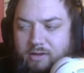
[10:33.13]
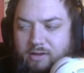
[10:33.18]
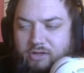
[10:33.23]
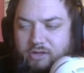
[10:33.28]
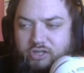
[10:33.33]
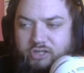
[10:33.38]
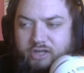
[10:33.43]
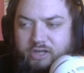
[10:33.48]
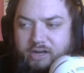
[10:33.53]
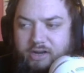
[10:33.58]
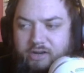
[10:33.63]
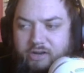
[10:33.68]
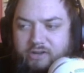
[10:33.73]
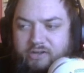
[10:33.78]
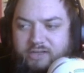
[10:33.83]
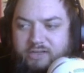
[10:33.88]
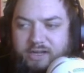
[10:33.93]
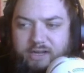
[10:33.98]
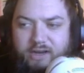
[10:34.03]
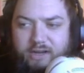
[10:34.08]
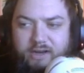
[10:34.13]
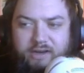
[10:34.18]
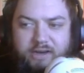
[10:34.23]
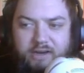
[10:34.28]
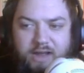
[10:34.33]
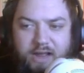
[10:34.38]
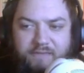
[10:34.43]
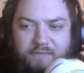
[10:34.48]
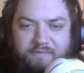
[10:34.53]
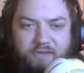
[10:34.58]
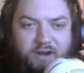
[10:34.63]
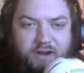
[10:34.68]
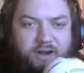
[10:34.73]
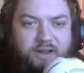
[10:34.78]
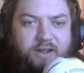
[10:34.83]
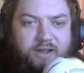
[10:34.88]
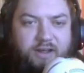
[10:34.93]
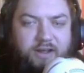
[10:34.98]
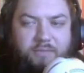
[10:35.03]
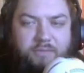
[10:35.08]
Just got to use a knife on
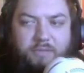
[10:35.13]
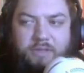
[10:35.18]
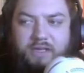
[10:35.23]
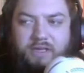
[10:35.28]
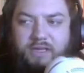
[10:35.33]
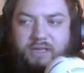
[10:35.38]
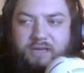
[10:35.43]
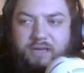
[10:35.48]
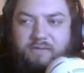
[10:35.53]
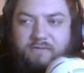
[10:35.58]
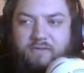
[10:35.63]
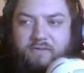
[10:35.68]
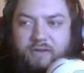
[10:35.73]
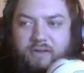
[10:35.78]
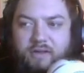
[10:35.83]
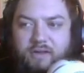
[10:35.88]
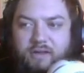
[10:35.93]
it, I believe.